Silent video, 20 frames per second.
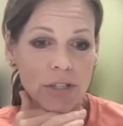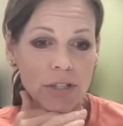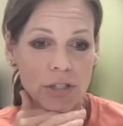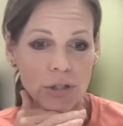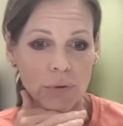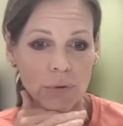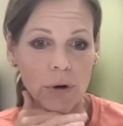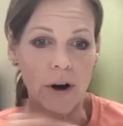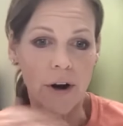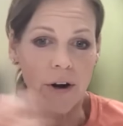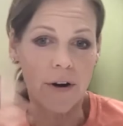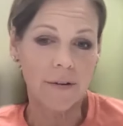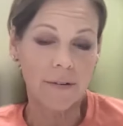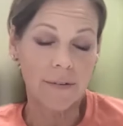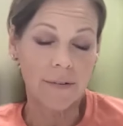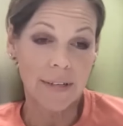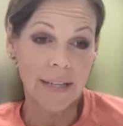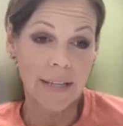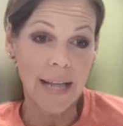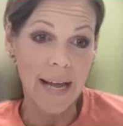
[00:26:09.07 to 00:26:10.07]
to
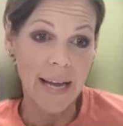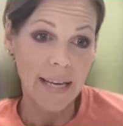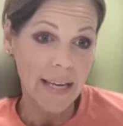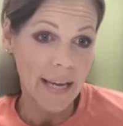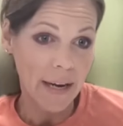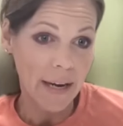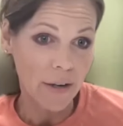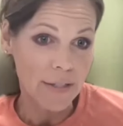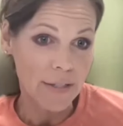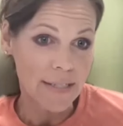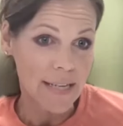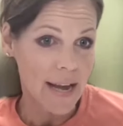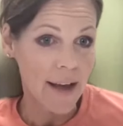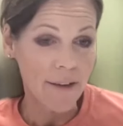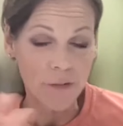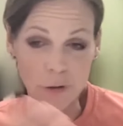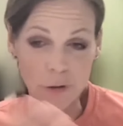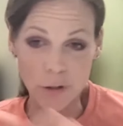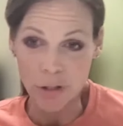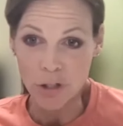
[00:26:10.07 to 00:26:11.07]
our client care
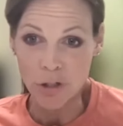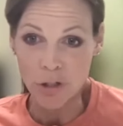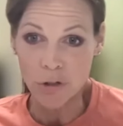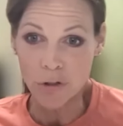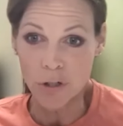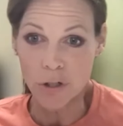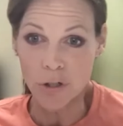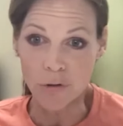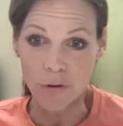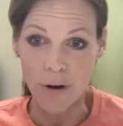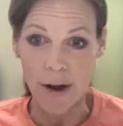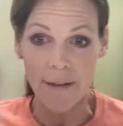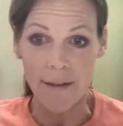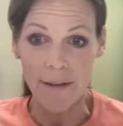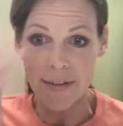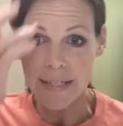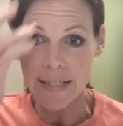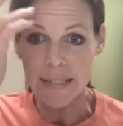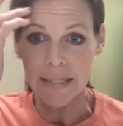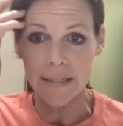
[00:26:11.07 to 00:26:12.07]
staff or to, to
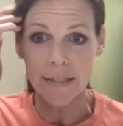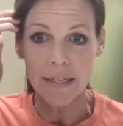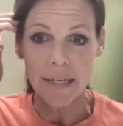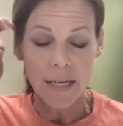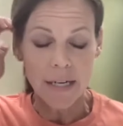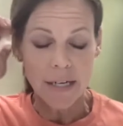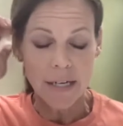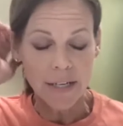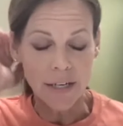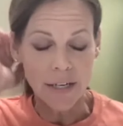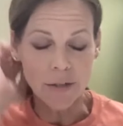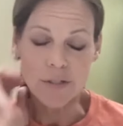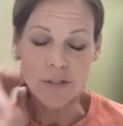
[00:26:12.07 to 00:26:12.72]
Travis and you